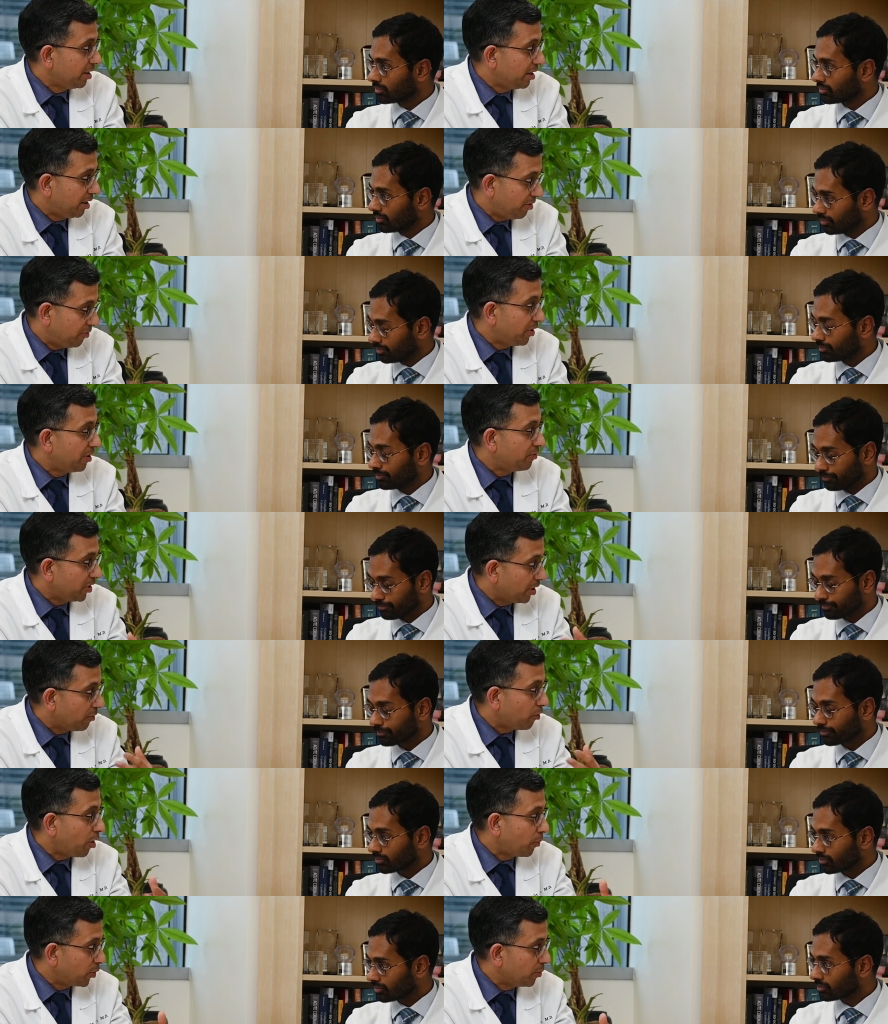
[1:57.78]
Speaker 1: when we
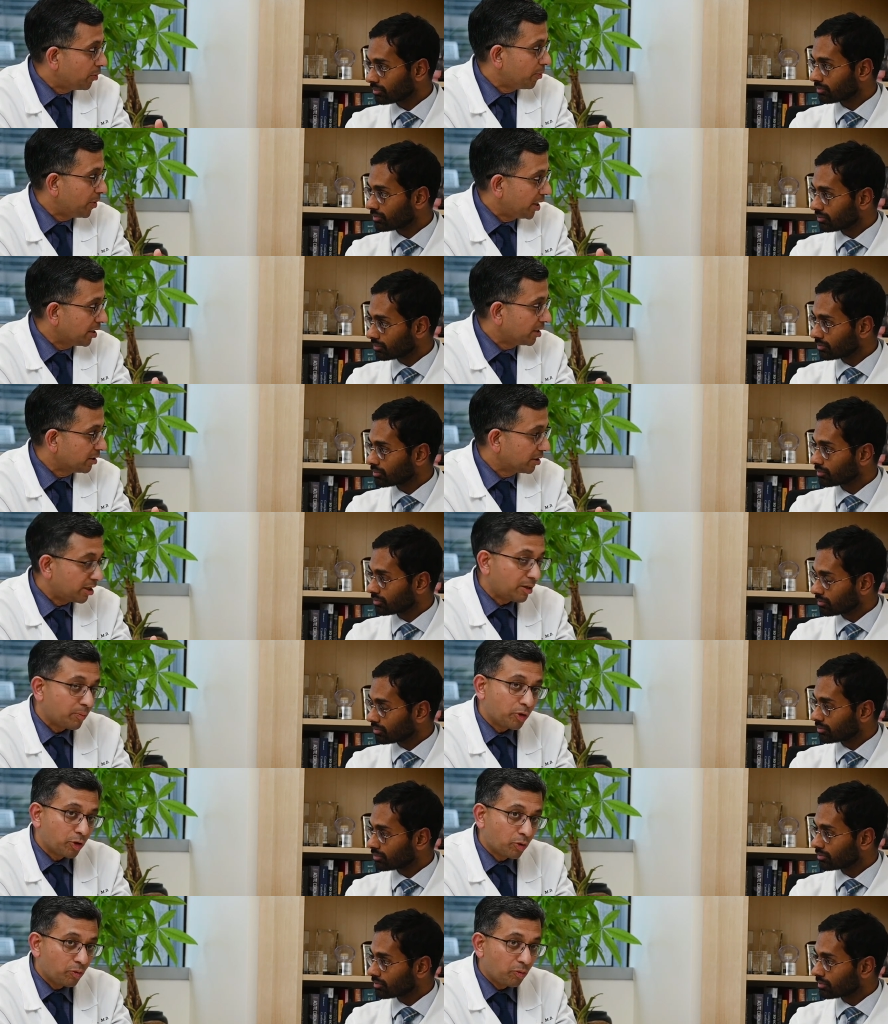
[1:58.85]
have optimal medical
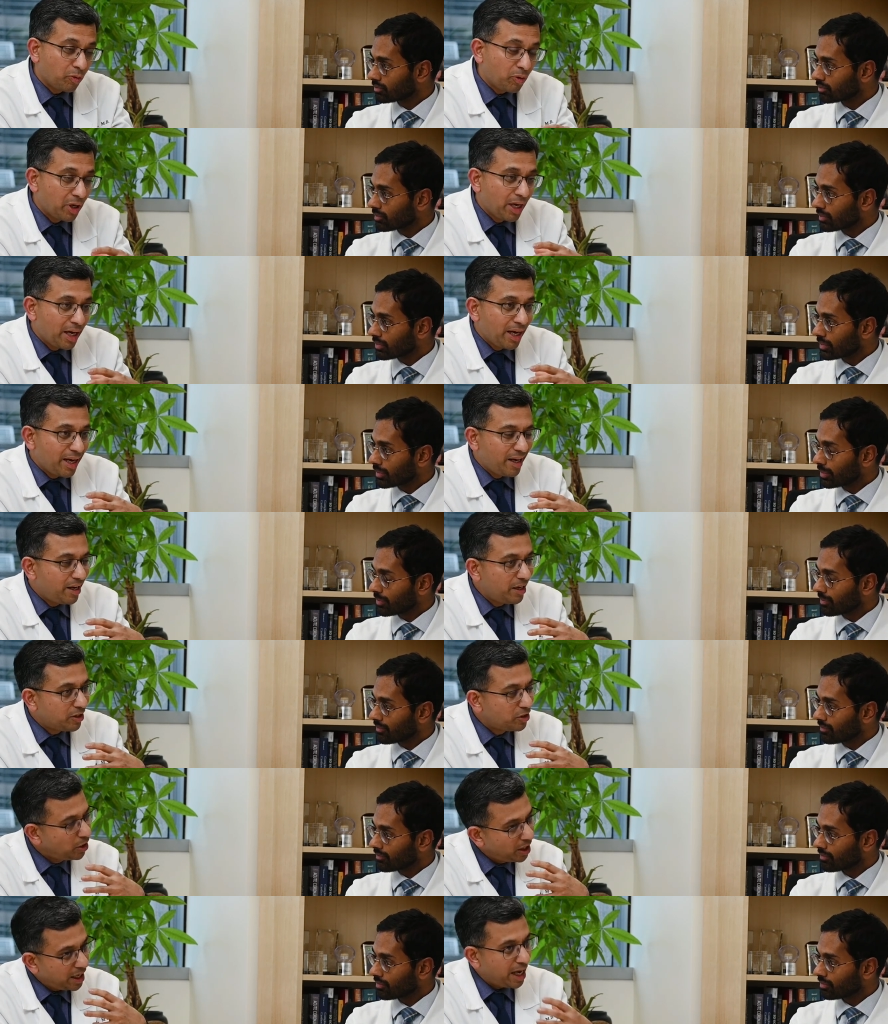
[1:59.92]
therapy. So it
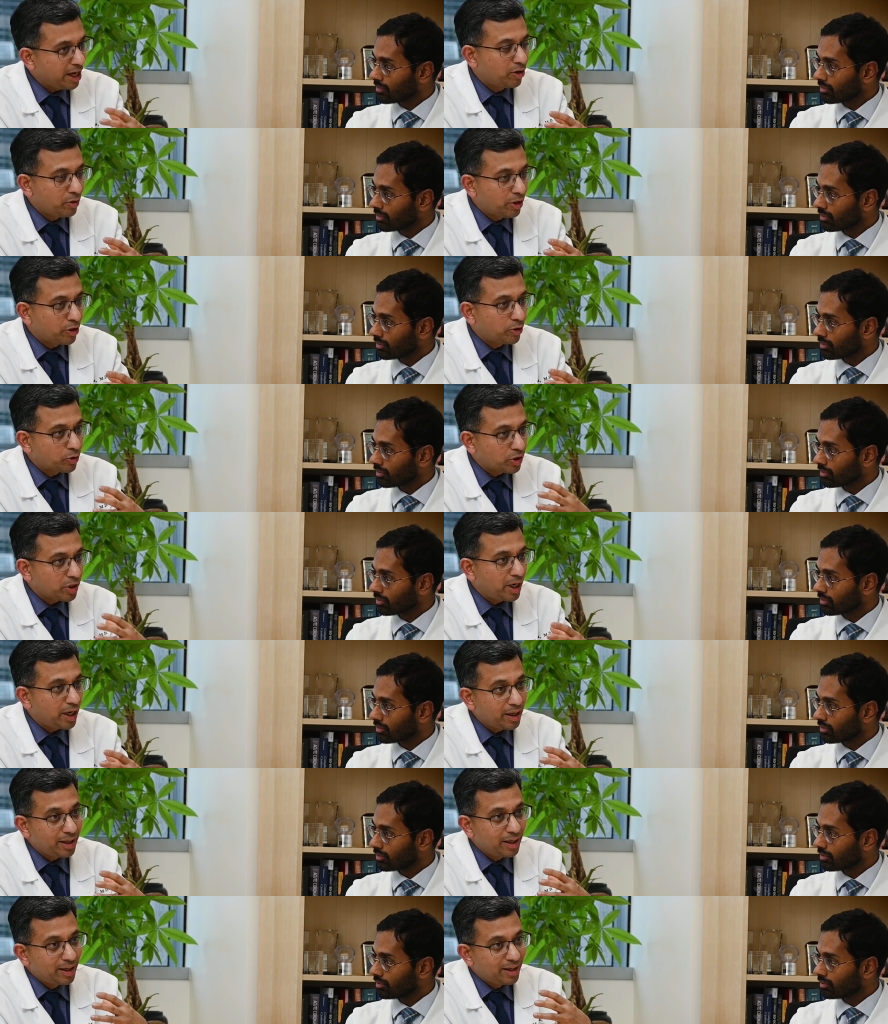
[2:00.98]
is not accurate to
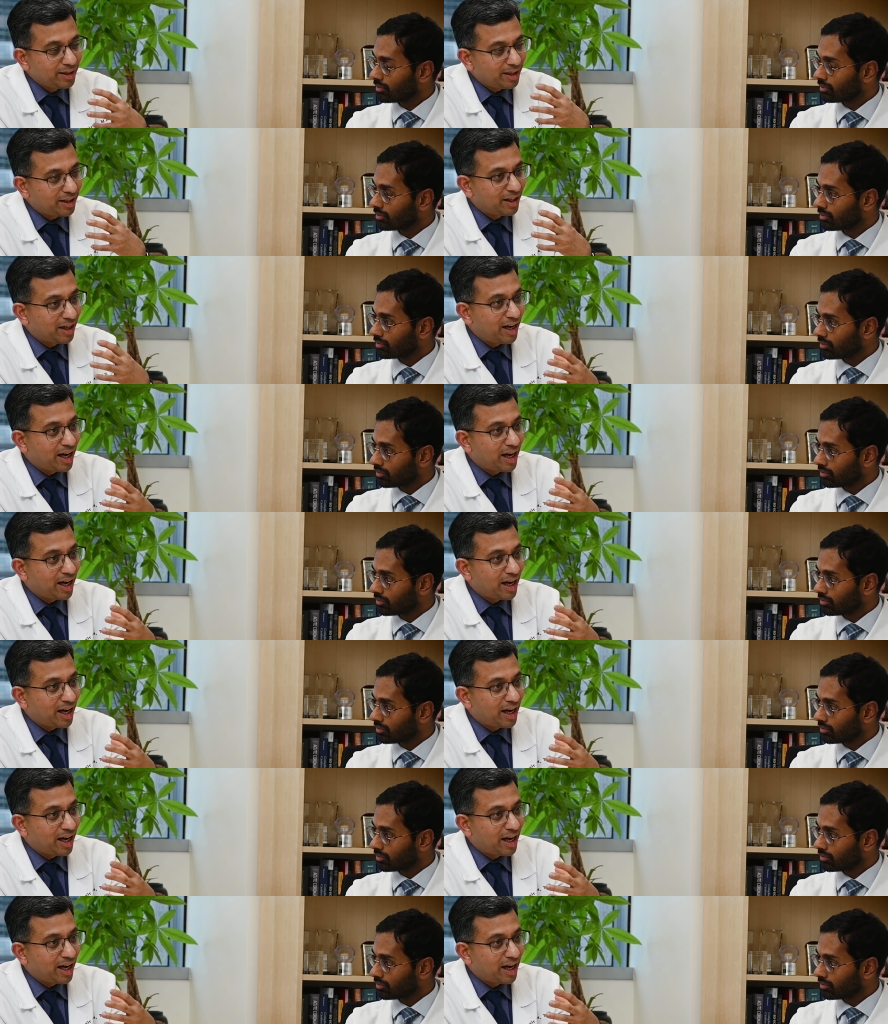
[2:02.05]
say that the